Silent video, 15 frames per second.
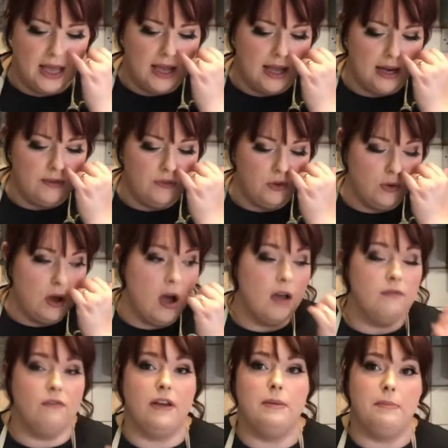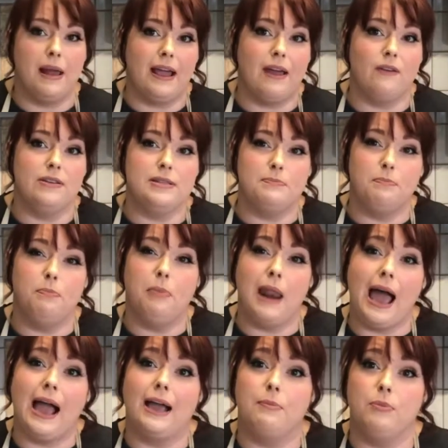And if you can't find blackcurrants,
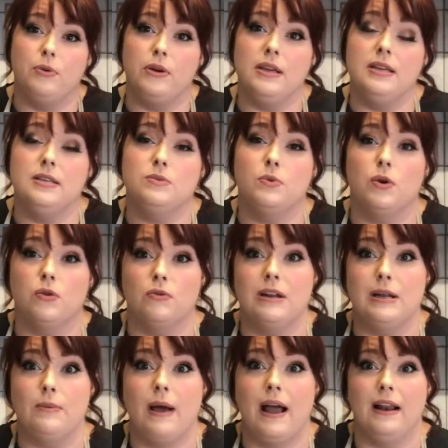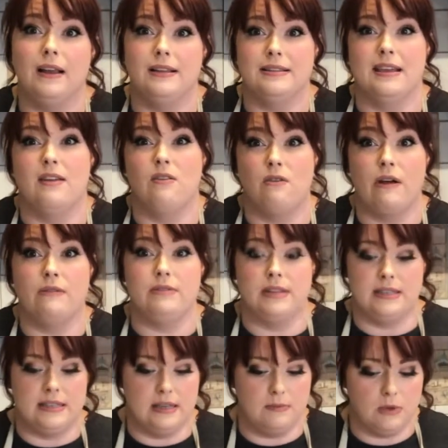blackberries work really well because they're around
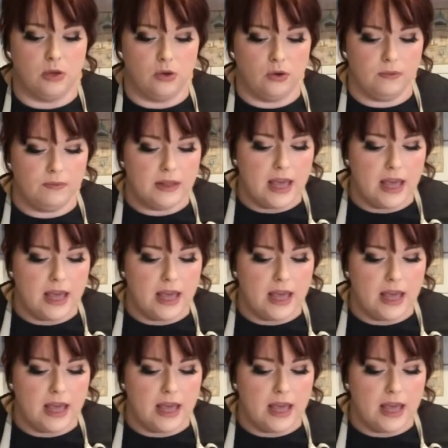this time of year.